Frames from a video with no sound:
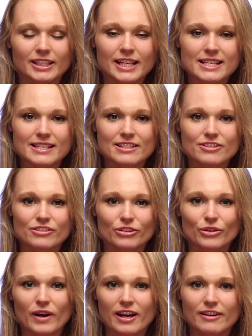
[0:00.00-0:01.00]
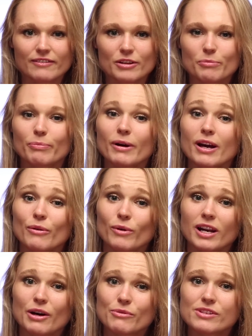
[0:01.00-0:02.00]
guess I just grew out of it. But
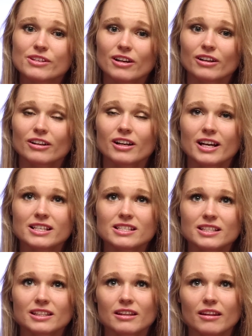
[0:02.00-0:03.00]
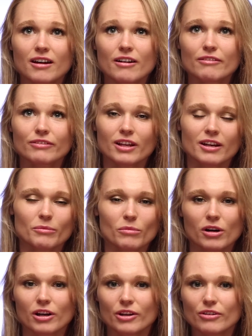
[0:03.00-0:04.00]
when I was younger, I did love like
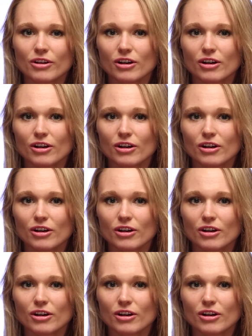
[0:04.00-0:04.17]
Mario